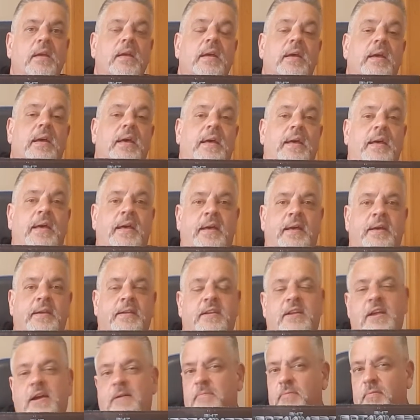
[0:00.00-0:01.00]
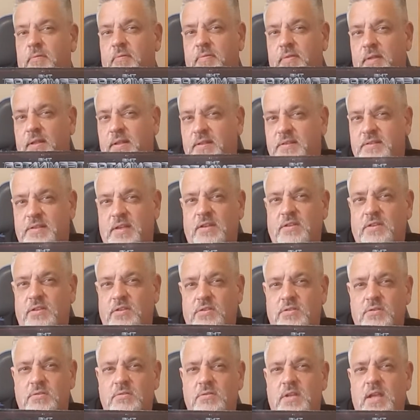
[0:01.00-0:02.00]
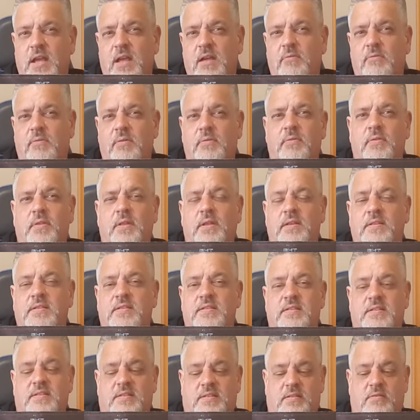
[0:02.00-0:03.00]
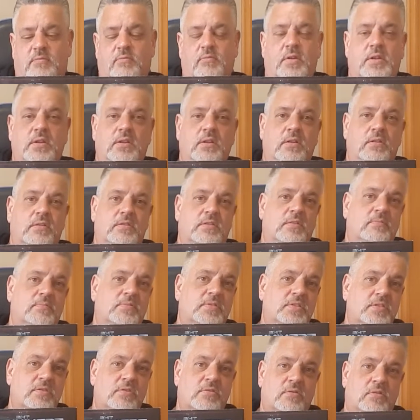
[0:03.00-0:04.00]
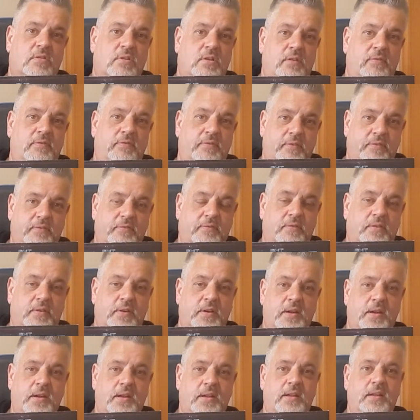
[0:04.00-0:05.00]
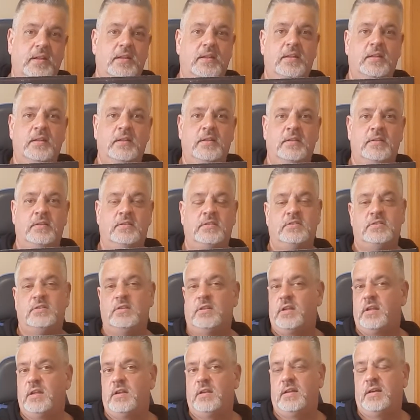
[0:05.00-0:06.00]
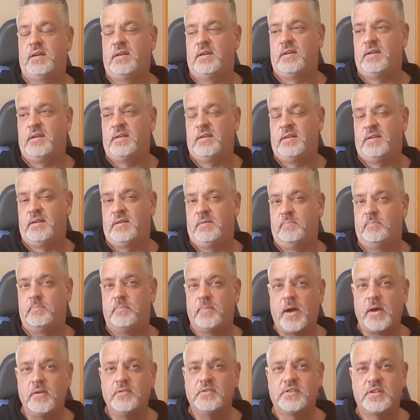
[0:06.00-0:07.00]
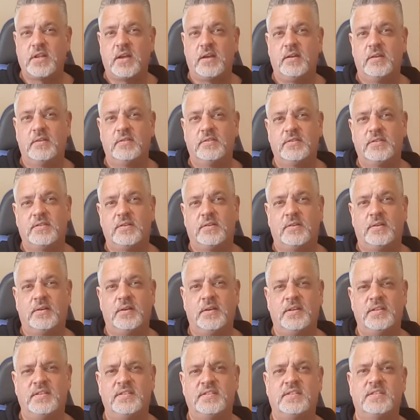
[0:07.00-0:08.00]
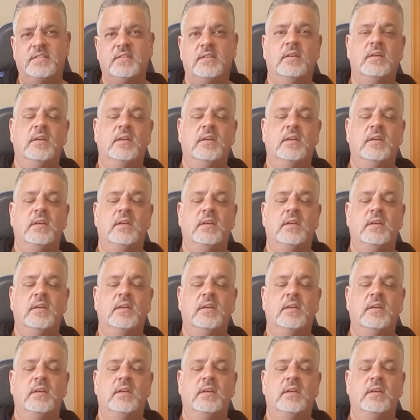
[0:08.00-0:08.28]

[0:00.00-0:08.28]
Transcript: A couple of things that you do get with this when you subscribe for free is you get a poster size,